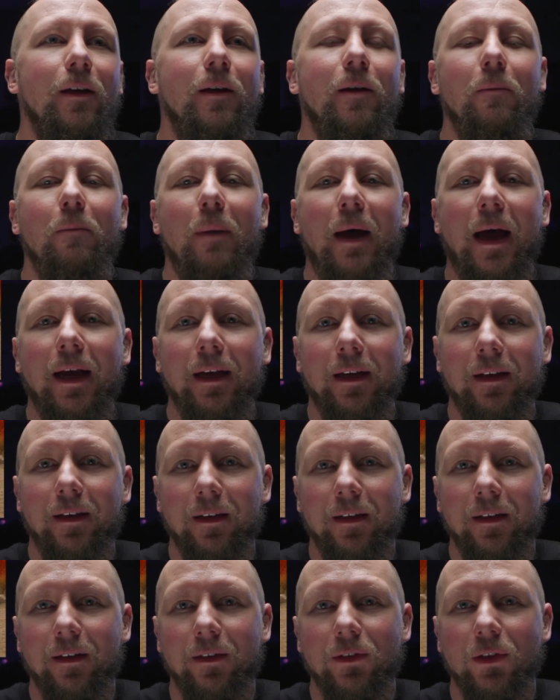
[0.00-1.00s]
back
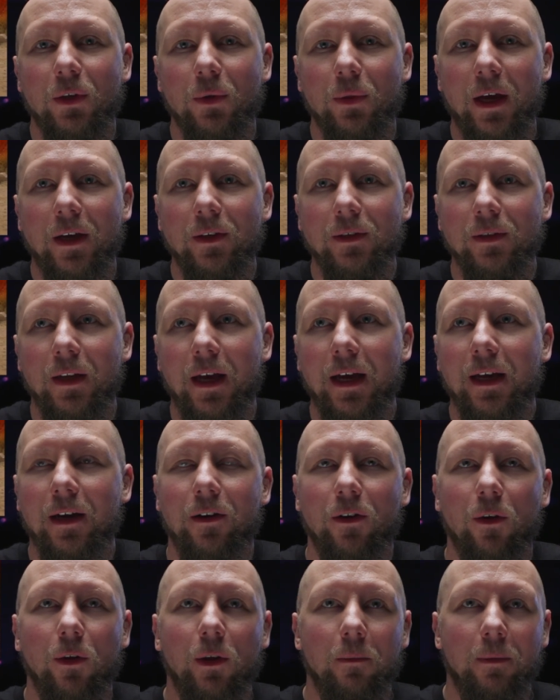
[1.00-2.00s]
in 2009. It
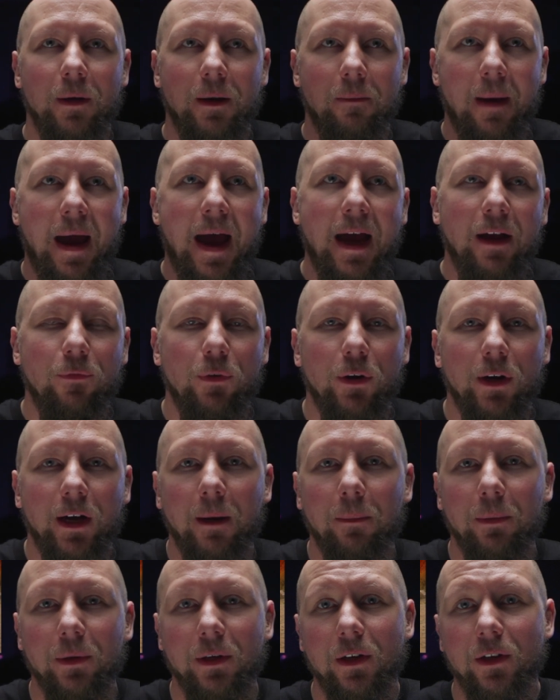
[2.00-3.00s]
had only been back for a
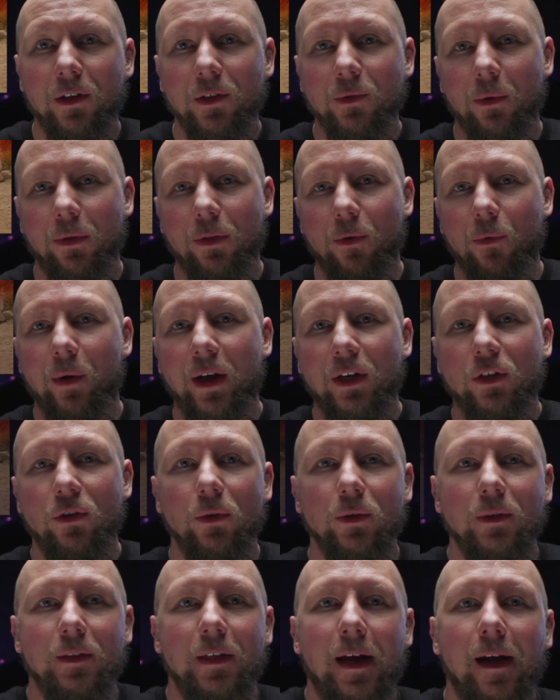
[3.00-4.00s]
couple of years with the
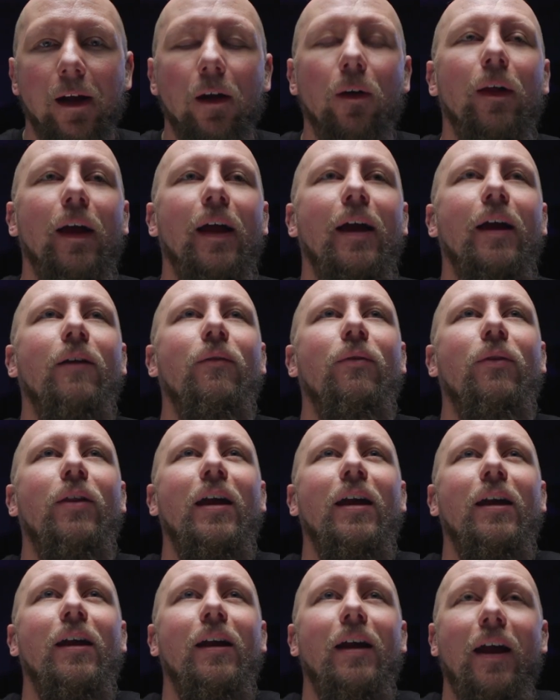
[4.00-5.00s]
retro style. And
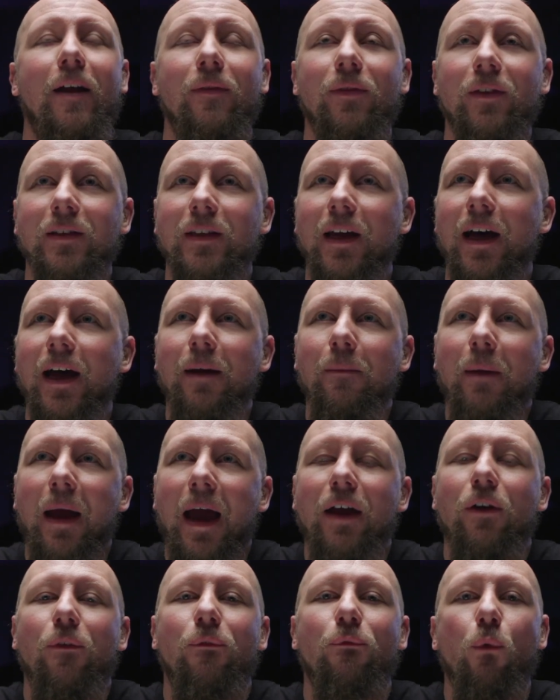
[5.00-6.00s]
they, at the time,
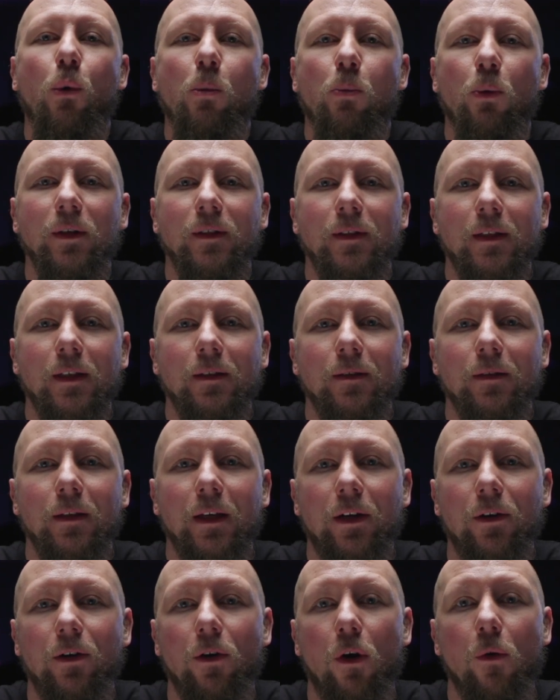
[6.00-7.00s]
had a 4.6
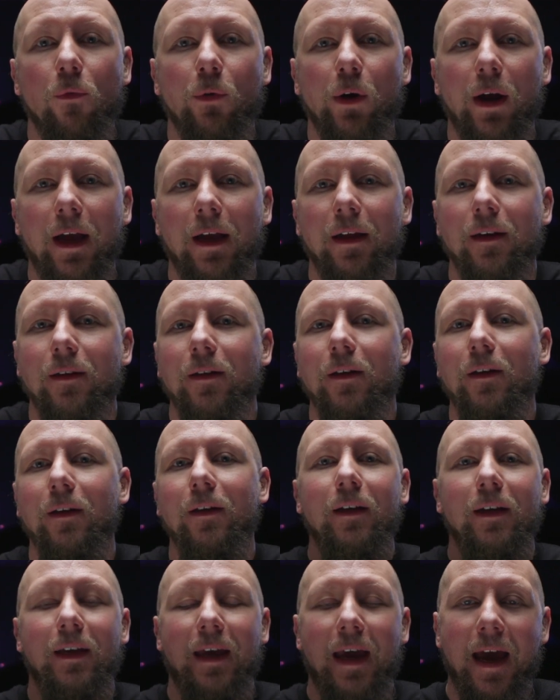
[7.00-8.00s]
liter overhead
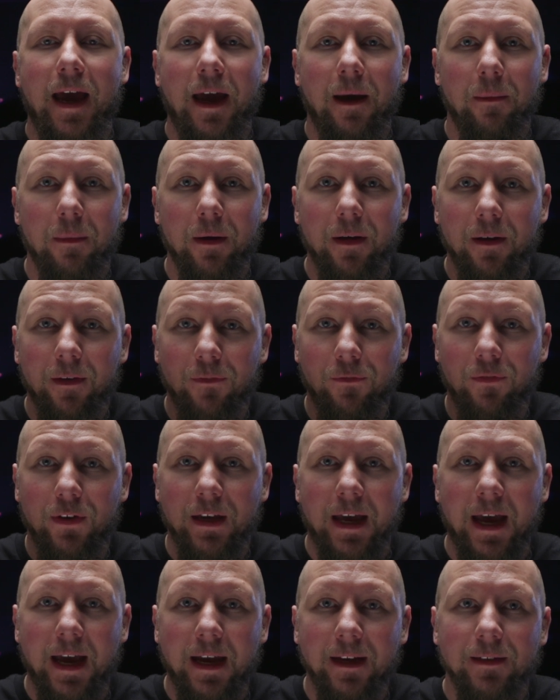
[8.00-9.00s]
cam
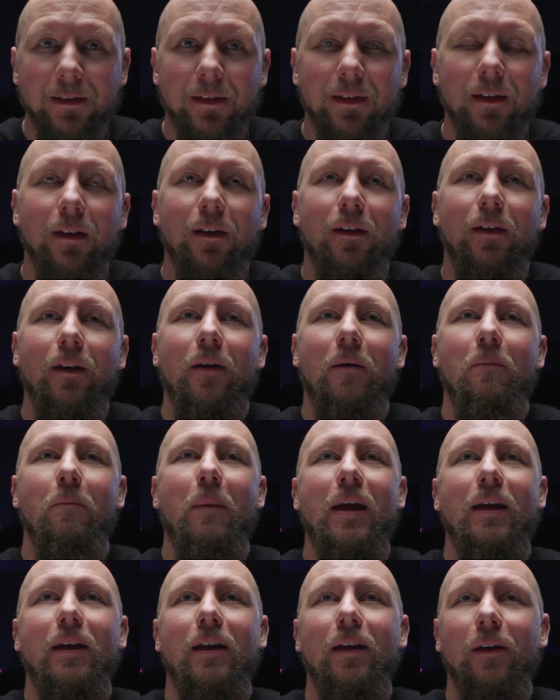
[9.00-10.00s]
V8
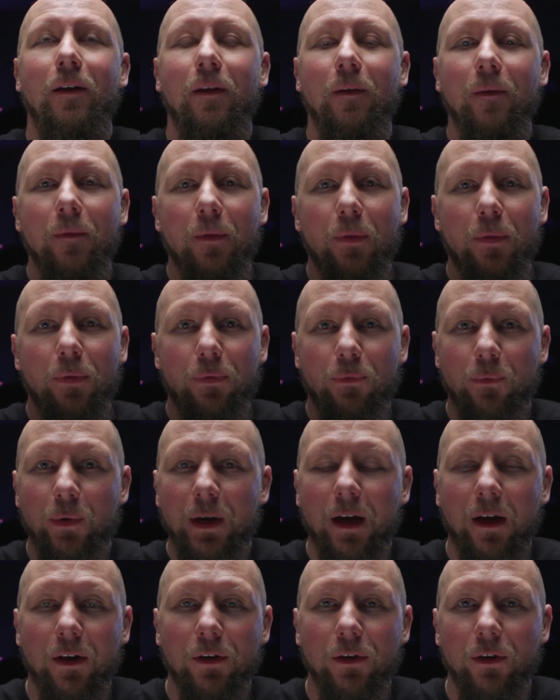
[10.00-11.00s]
making
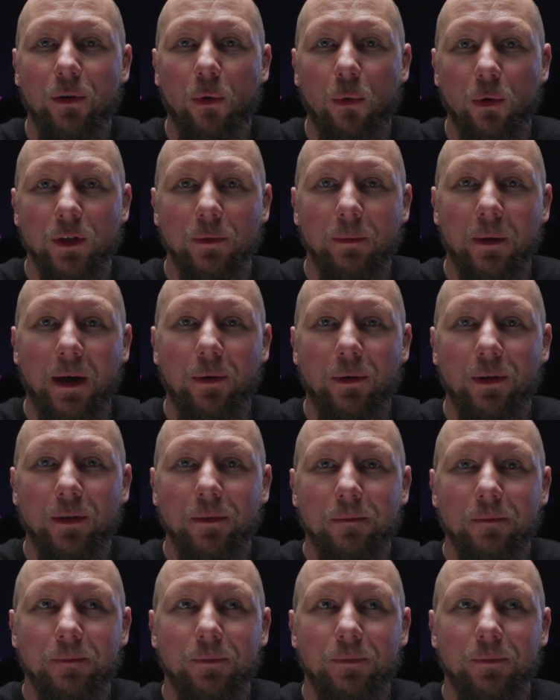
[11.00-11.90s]
300 horsepower.